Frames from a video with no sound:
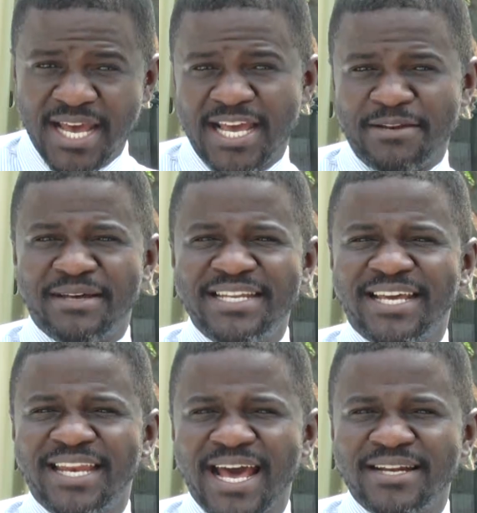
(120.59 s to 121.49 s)
in
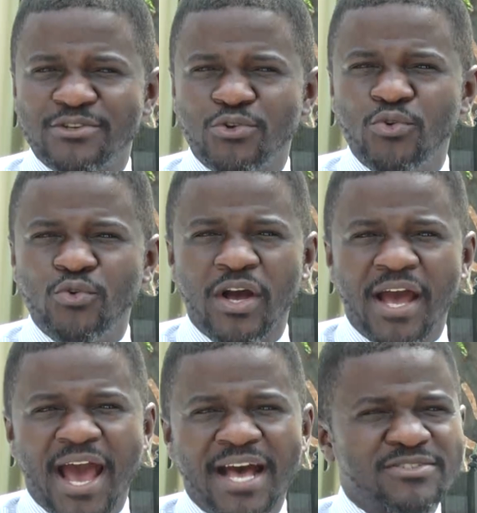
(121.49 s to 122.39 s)
Manicaland, who
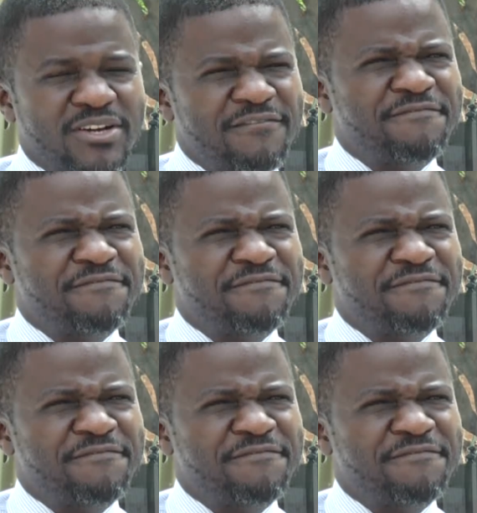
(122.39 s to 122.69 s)
has got a